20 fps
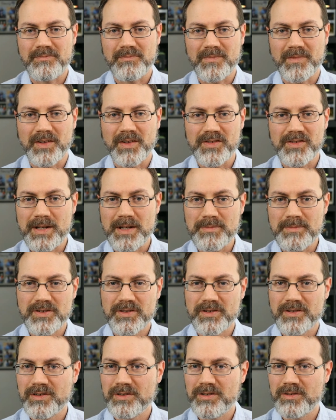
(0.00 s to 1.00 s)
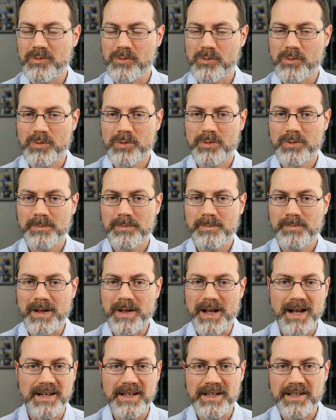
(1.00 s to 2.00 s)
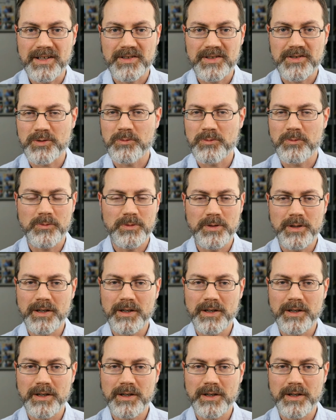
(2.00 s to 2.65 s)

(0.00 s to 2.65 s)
Samsung or Hynix, or